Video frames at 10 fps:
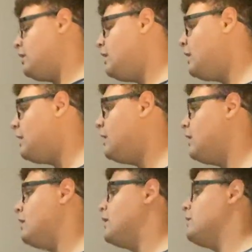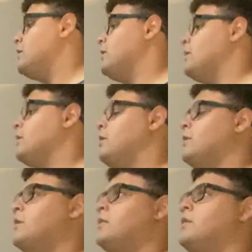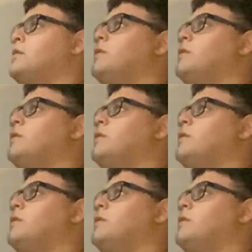[no speech]